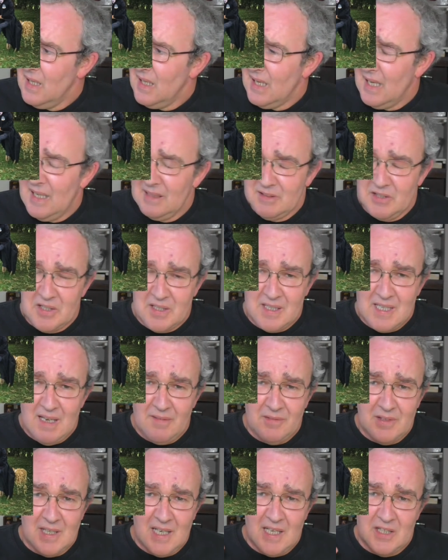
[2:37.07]
I just
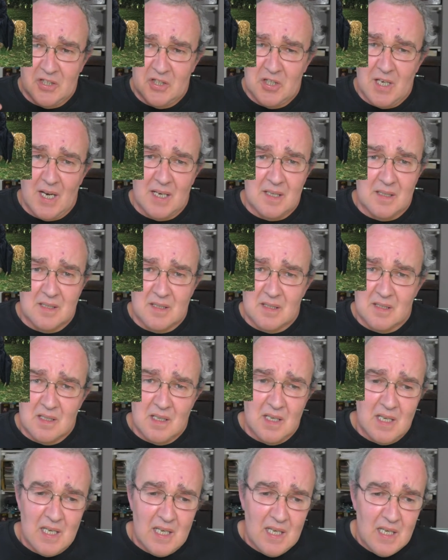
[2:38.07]
haven't had chance.
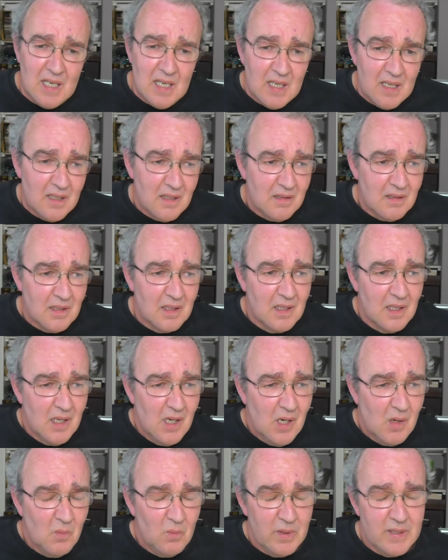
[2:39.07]
Uh,
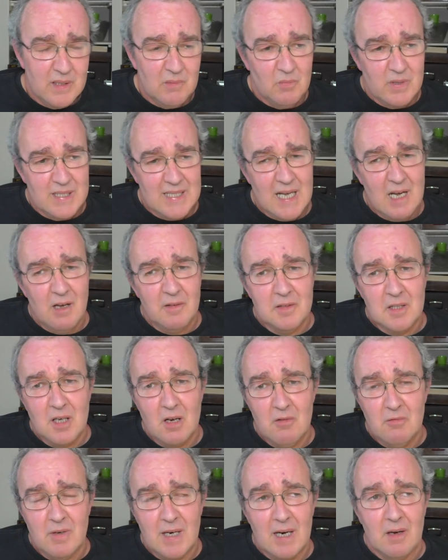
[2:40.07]
we, we set off to
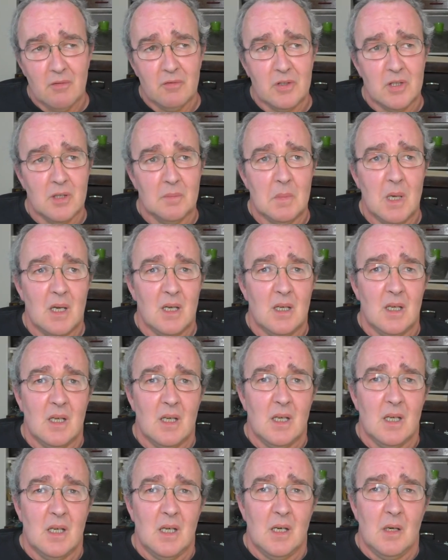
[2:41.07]
go round them.
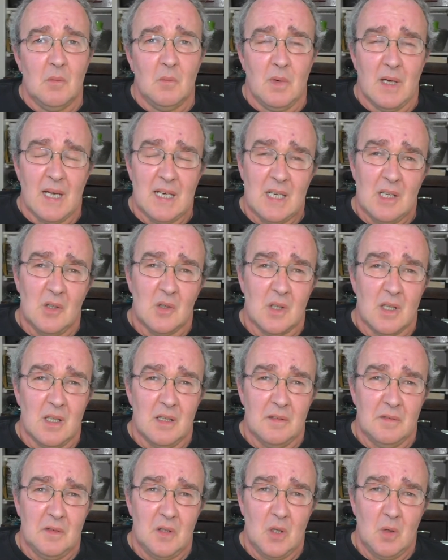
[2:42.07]
We had a look at
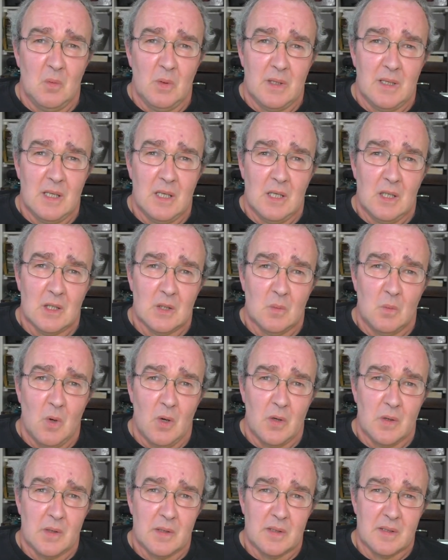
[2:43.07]
a few with the older
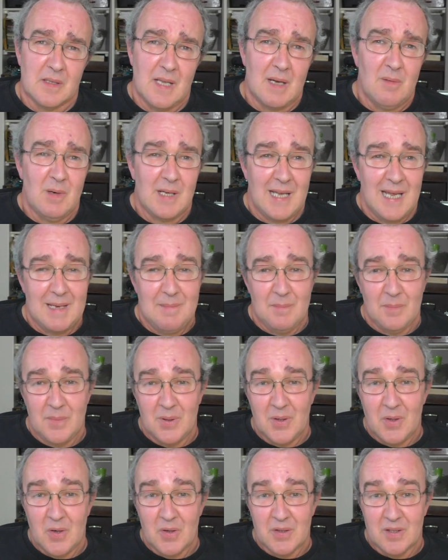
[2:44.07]
ones. They were getting
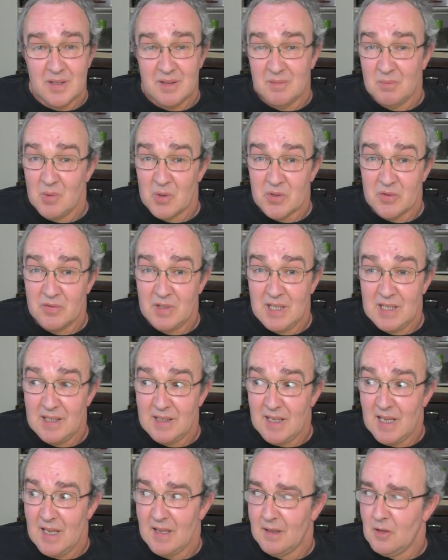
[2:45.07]
bored. Wasn't really
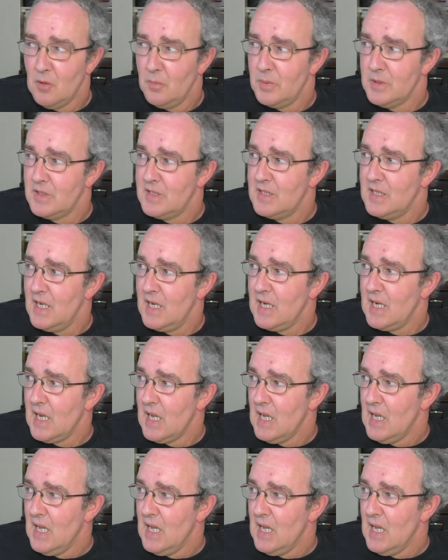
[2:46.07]
their cup of tea.